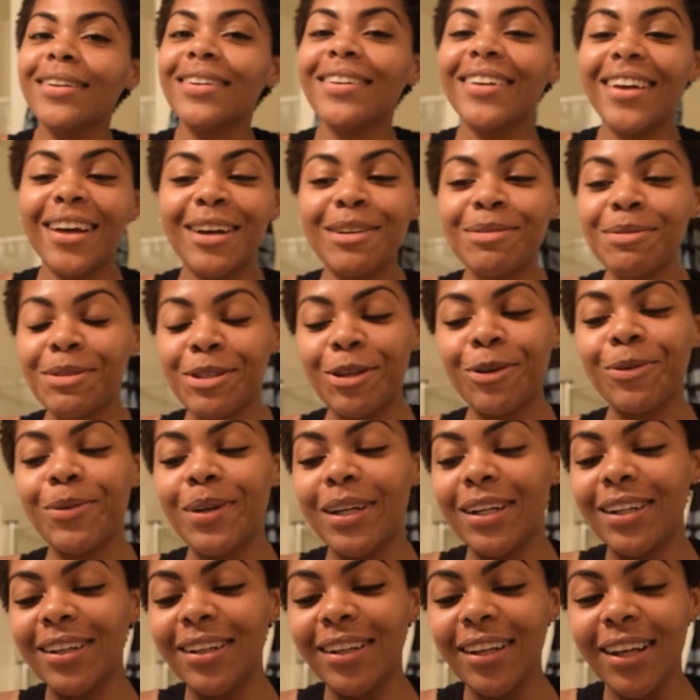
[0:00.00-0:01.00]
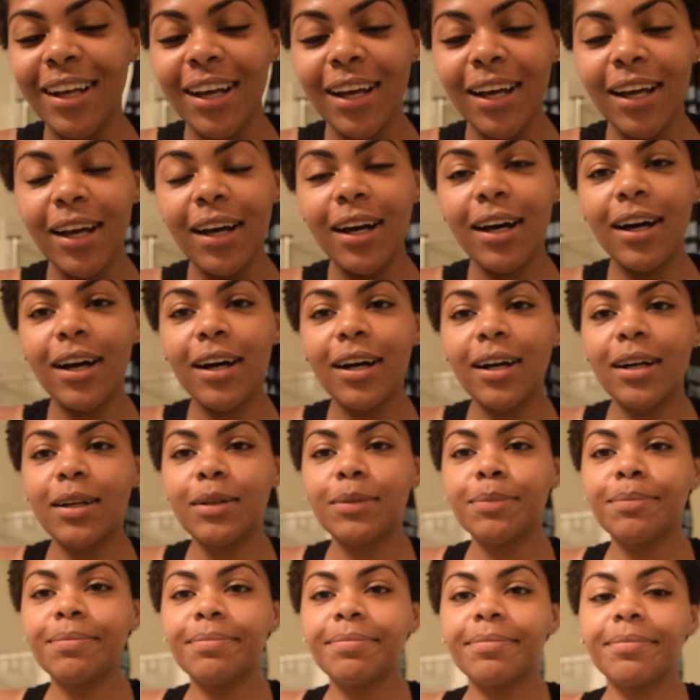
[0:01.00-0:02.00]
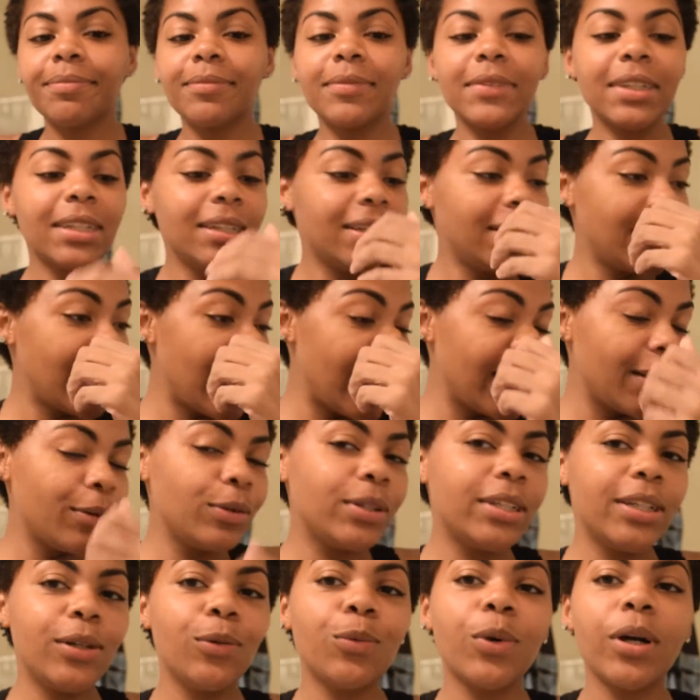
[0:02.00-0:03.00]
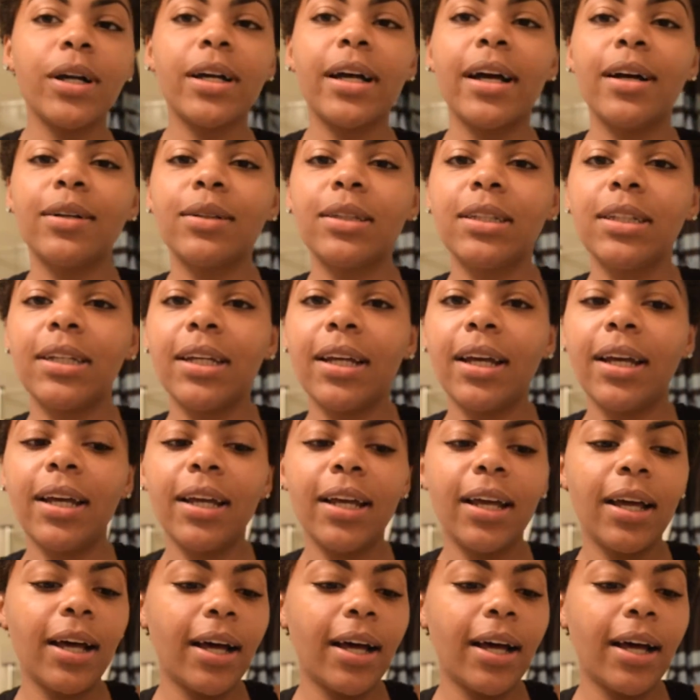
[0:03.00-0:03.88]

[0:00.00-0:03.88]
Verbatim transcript: I'm so ready. Um, I did work out today.